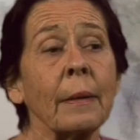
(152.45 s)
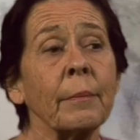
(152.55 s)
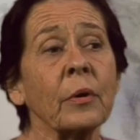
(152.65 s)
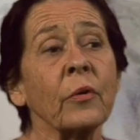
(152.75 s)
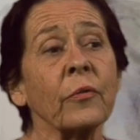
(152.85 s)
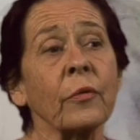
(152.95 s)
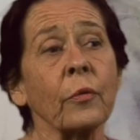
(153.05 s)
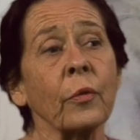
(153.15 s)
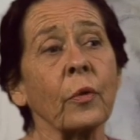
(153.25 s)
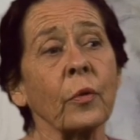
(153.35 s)
because the,
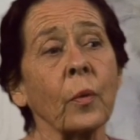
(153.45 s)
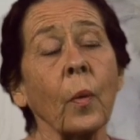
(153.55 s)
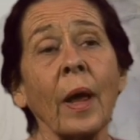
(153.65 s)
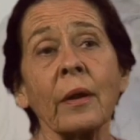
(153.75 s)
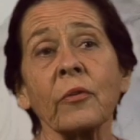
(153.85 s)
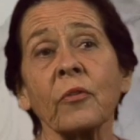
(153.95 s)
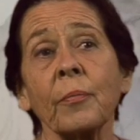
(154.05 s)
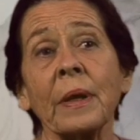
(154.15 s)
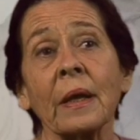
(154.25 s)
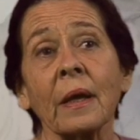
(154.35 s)
the quietness
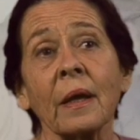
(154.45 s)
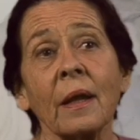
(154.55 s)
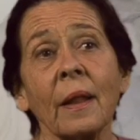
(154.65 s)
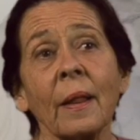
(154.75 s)
of being